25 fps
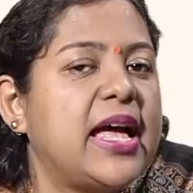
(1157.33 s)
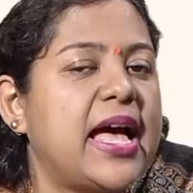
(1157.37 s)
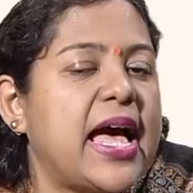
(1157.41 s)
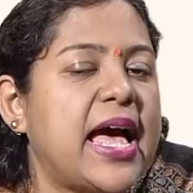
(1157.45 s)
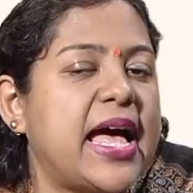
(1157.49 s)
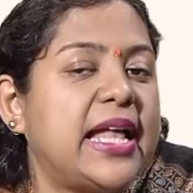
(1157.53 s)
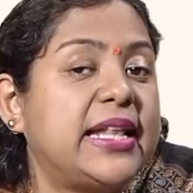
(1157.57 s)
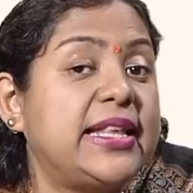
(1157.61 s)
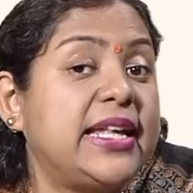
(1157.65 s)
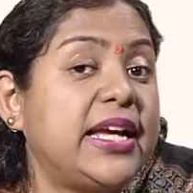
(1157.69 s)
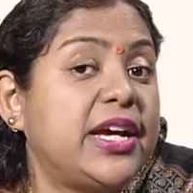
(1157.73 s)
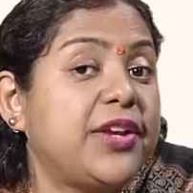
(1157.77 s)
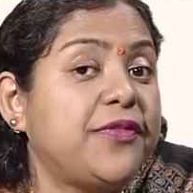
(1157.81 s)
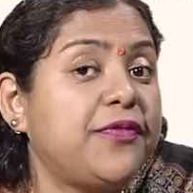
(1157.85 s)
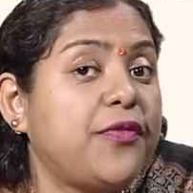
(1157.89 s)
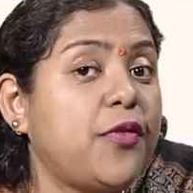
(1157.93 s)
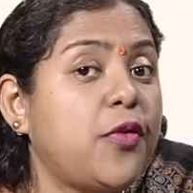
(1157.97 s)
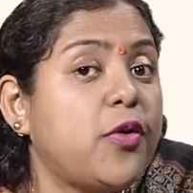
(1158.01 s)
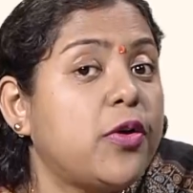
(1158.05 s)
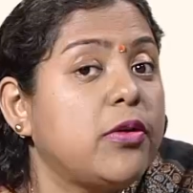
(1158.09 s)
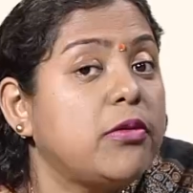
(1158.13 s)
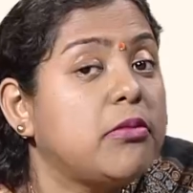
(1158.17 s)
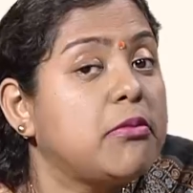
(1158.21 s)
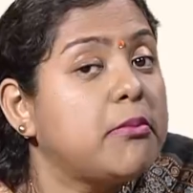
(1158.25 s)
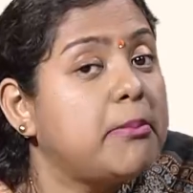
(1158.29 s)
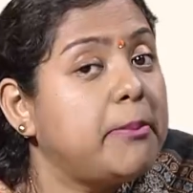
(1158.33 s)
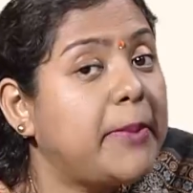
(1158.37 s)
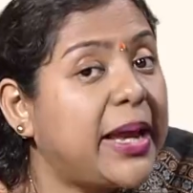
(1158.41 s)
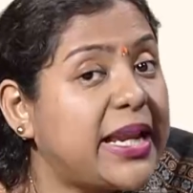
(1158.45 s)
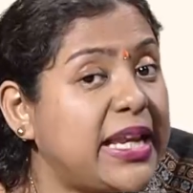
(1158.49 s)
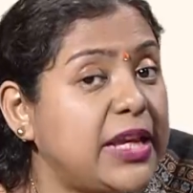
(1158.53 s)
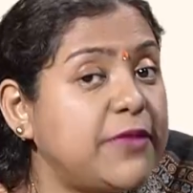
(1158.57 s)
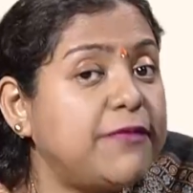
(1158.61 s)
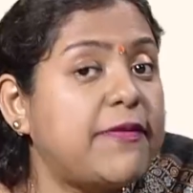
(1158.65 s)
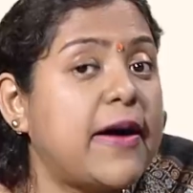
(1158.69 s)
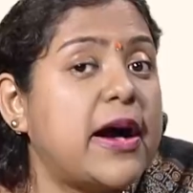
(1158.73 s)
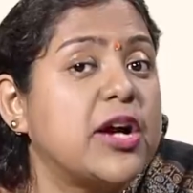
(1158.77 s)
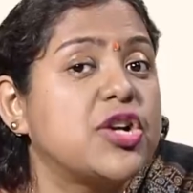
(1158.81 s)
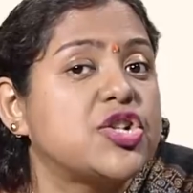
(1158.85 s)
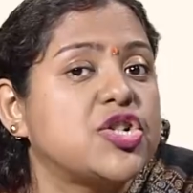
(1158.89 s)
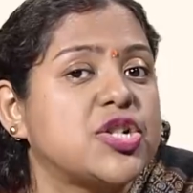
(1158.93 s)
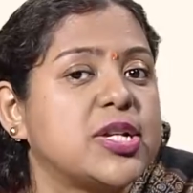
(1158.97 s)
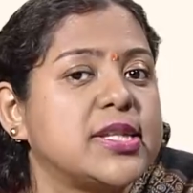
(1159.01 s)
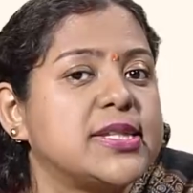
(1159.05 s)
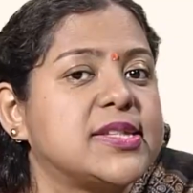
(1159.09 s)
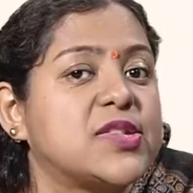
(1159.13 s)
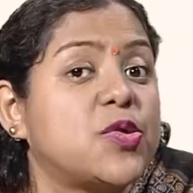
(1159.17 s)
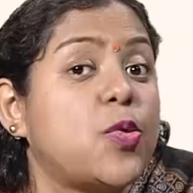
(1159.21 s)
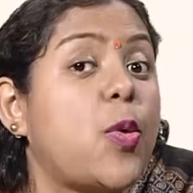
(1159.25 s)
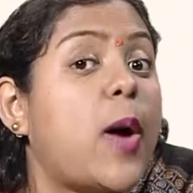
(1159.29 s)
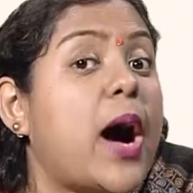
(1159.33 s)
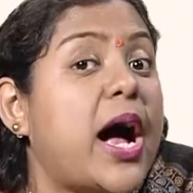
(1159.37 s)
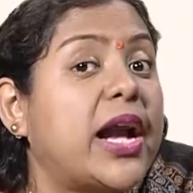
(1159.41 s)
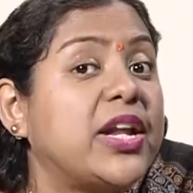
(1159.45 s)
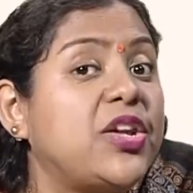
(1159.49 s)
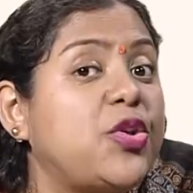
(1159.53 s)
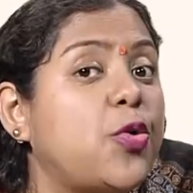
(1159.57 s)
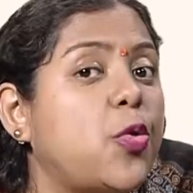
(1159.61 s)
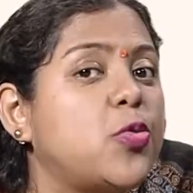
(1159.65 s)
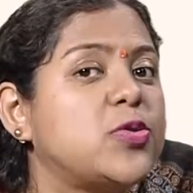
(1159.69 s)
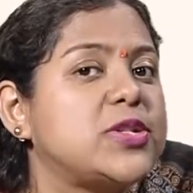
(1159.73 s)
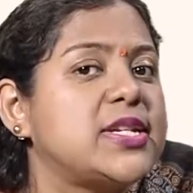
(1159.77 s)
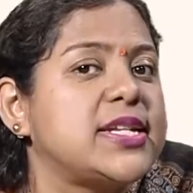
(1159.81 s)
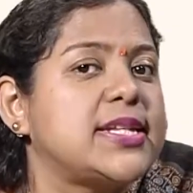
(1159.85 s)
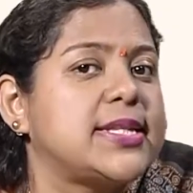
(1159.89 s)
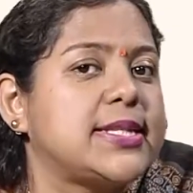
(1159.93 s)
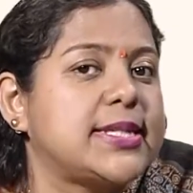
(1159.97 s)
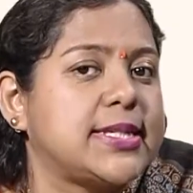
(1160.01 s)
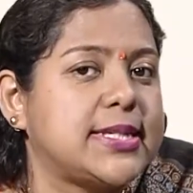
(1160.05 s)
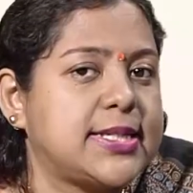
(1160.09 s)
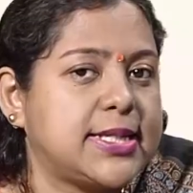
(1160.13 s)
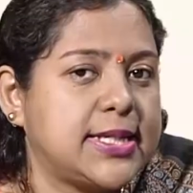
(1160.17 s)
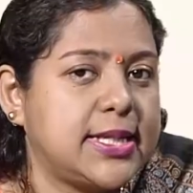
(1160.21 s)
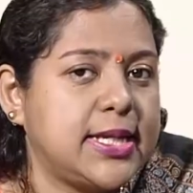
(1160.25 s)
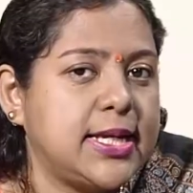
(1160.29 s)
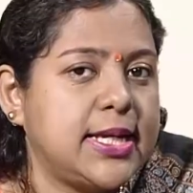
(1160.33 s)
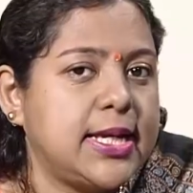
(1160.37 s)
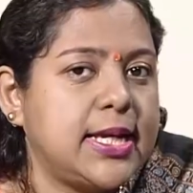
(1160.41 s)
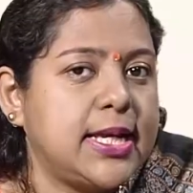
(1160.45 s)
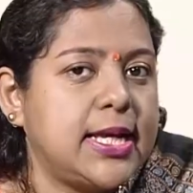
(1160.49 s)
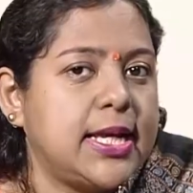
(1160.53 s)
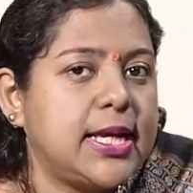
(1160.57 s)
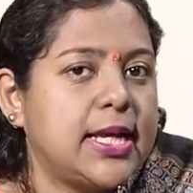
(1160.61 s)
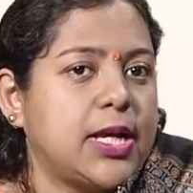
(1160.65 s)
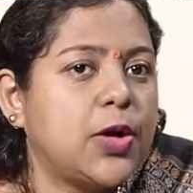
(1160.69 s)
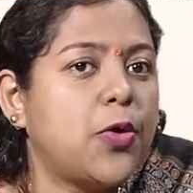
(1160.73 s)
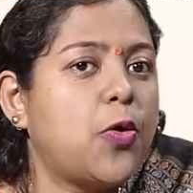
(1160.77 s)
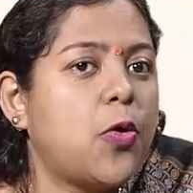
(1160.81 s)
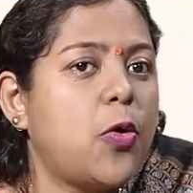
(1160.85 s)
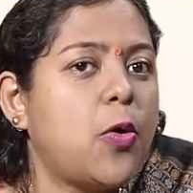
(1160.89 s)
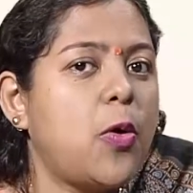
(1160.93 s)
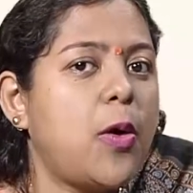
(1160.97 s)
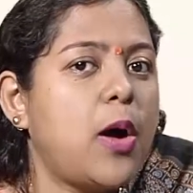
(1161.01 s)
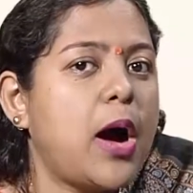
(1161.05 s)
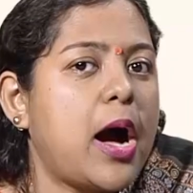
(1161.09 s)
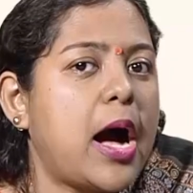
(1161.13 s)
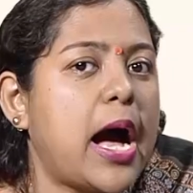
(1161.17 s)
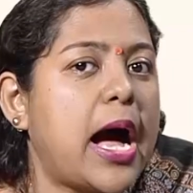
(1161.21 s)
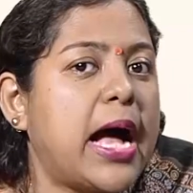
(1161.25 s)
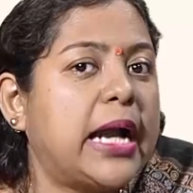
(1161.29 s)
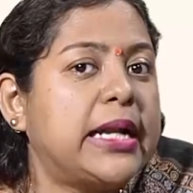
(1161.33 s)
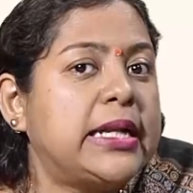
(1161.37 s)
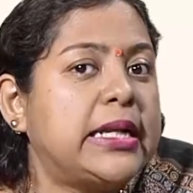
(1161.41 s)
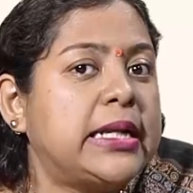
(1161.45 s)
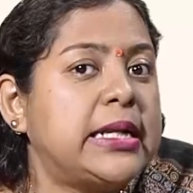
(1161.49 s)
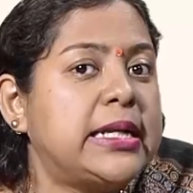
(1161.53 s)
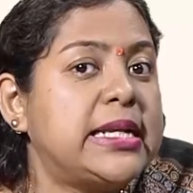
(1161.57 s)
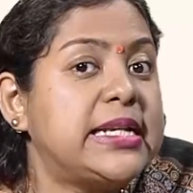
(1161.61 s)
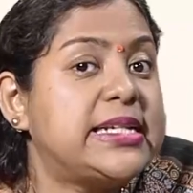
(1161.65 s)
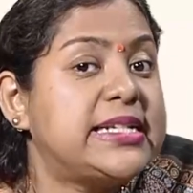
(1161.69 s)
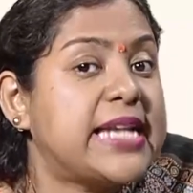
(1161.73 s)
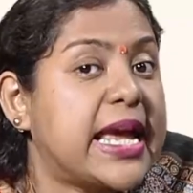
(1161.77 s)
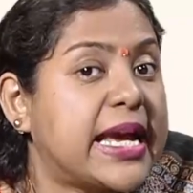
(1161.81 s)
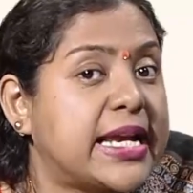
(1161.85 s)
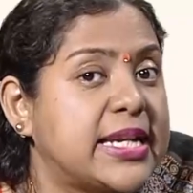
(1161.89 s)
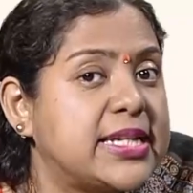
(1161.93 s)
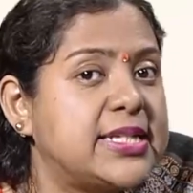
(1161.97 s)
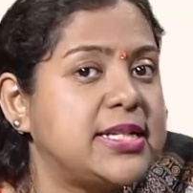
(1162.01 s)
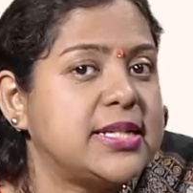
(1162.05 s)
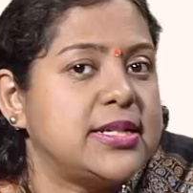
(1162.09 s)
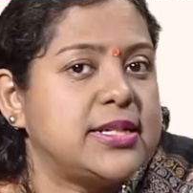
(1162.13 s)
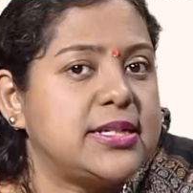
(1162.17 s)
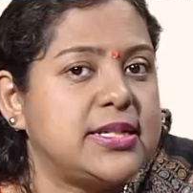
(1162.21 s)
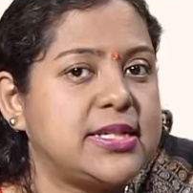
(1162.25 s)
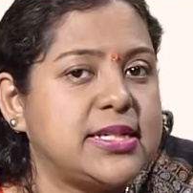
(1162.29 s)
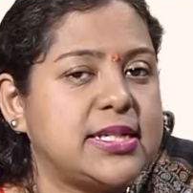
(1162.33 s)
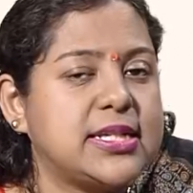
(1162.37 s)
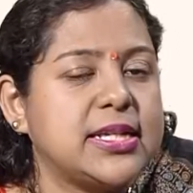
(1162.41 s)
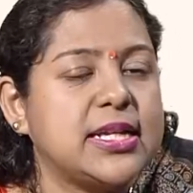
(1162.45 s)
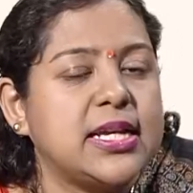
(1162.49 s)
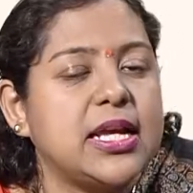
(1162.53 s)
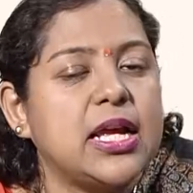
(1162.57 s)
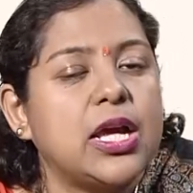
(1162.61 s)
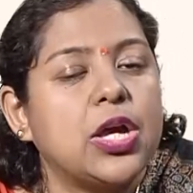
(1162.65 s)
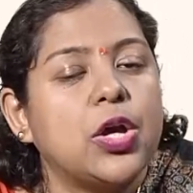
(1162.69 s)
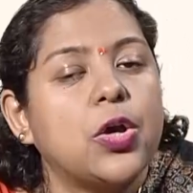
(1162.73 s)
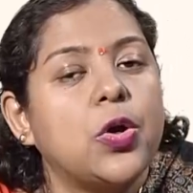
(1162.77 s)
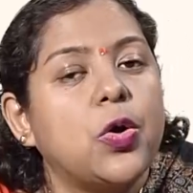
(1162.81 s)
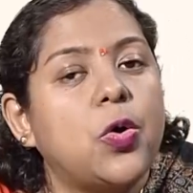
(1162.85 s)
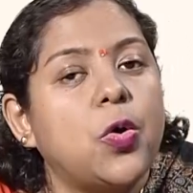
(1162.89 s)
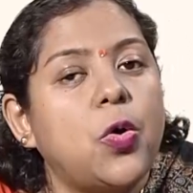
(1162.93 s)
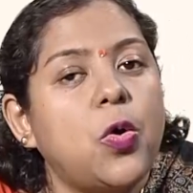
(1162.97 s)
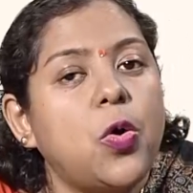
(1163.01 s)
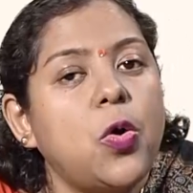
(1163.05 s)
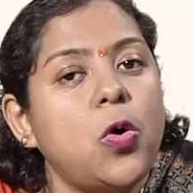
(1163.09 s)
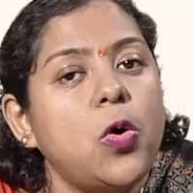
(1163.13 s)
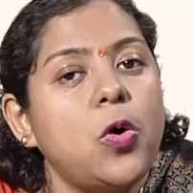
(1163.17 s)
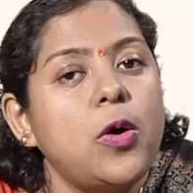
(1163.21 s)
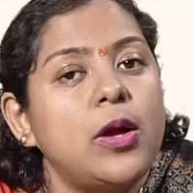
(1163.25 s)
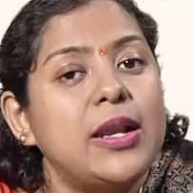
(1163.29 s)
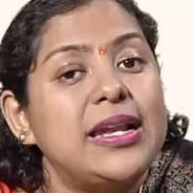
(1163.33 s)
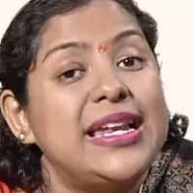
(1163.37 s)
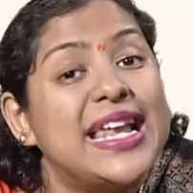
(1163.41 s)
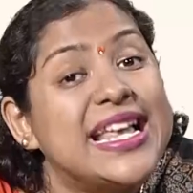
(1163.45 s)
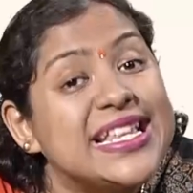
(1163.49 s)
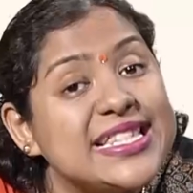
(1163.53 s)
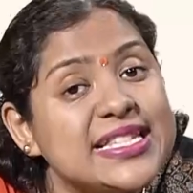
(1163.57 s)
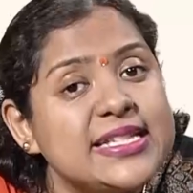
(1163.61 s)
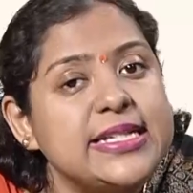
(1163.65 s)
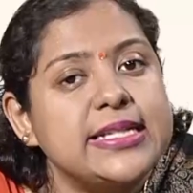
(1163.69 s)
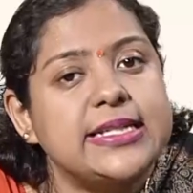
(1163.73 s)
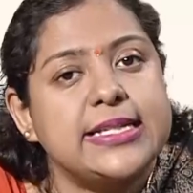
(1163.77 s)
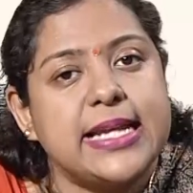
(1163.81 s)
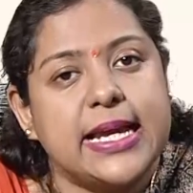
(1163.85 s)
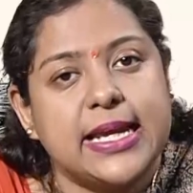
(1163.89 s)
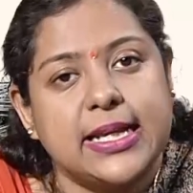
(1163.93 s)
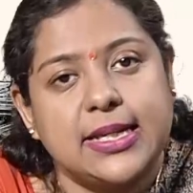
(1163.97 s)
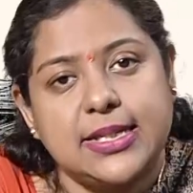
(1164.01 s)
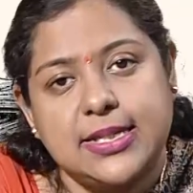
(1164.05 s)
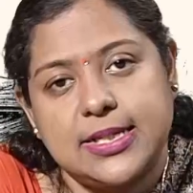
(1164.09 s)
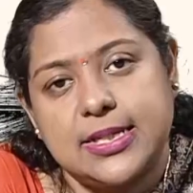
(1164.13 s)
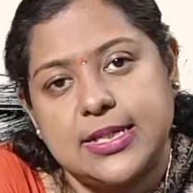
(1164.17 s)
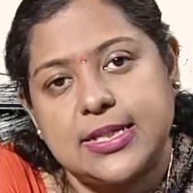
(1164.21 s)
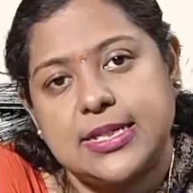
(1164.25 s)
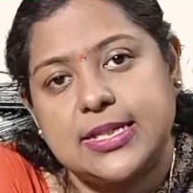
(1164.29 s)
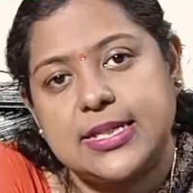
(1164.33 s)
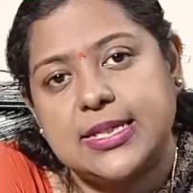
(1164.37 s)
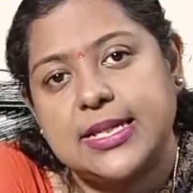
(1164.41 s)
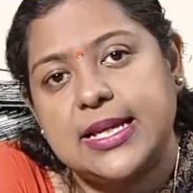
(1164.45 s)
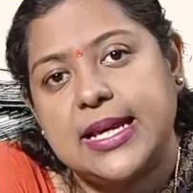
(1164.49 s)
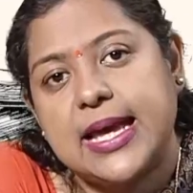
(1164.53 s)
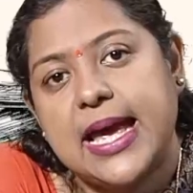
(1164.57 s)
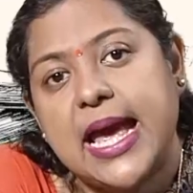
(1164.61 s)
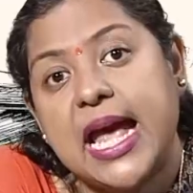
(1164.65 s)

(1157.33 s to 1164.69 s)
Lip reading: And therefore, many functions go unnoticed, go undetected, go less detected.